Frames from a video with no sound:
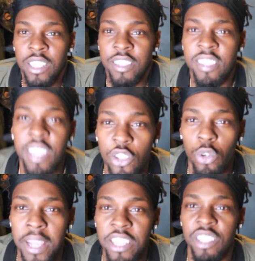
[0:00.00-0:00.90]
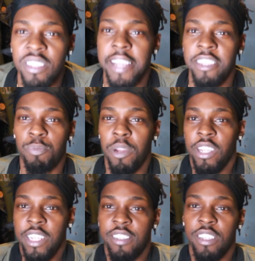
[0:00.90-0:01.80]
situations,
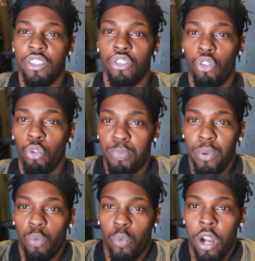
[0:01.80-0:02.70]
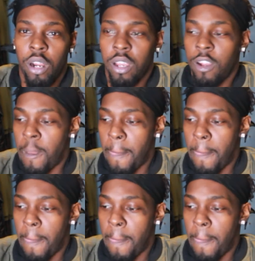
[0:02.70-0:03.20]
experiences, group work,